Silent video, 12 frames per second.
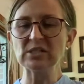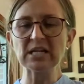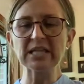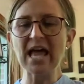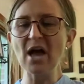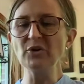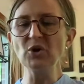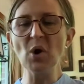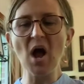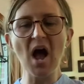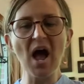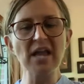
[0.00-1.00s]
and allow your
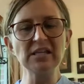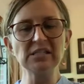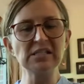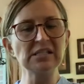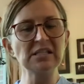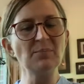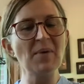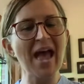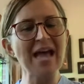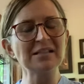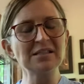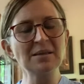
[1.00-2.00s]
eyes to see
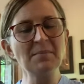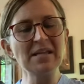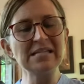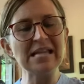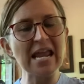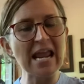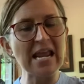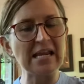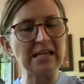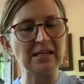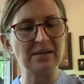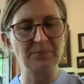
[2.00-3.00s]
past the
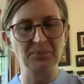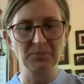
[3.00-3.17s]
mundane,